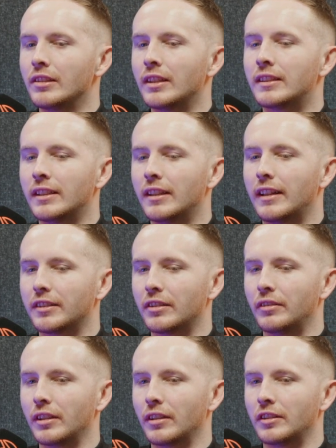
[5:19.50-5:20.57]
So I'd say that's a
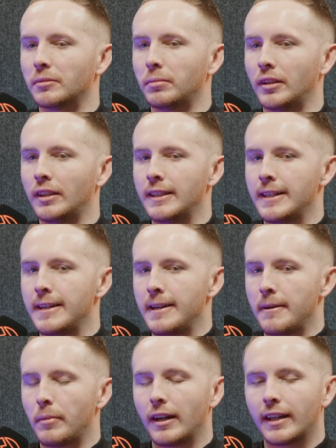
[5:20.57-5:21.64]
really good spot.
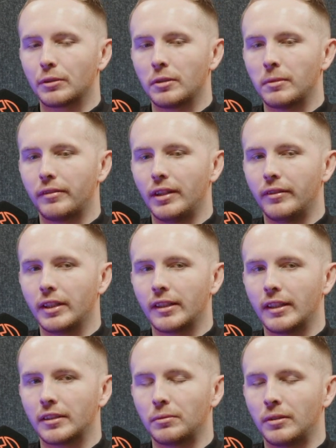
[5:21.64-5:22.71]
But I guess one of my favourite
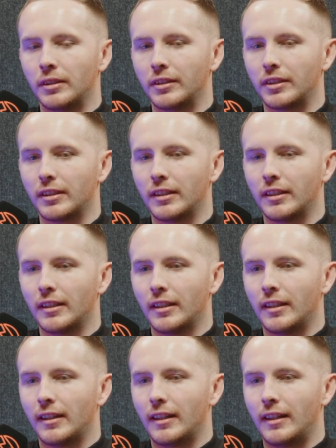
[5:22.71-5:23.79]
gigs was
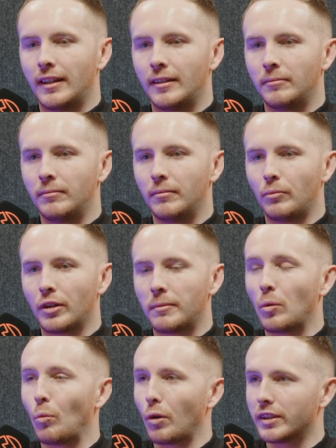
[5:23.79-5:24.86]
one of my
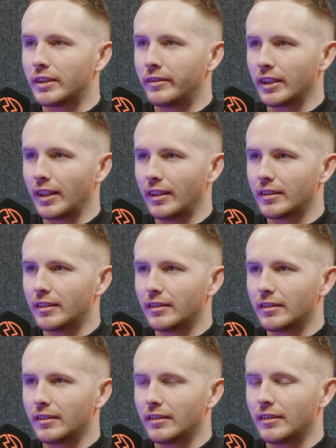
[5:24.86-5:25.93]
worst ever gigs,
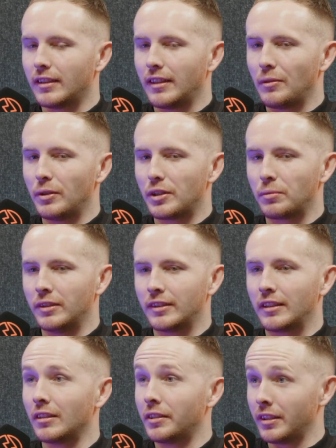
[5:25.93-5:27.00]
which was
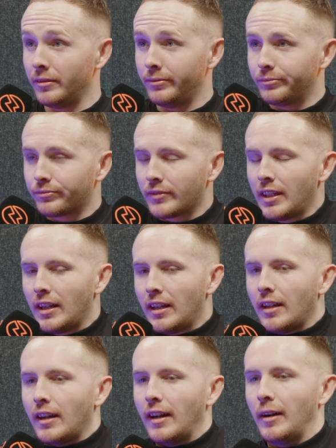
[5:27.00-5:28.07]
in London
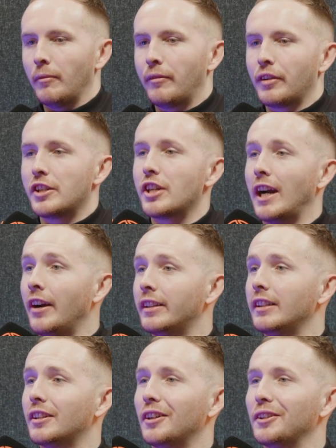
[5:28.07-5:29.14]
for a
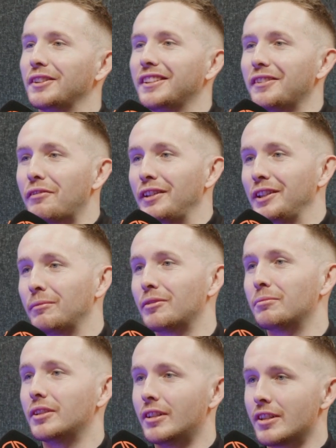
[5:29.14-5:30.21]
charity called Freedom
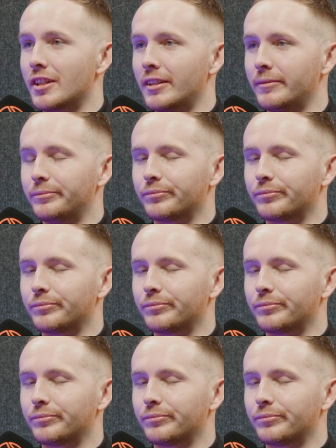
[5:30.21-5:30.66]
from Torture.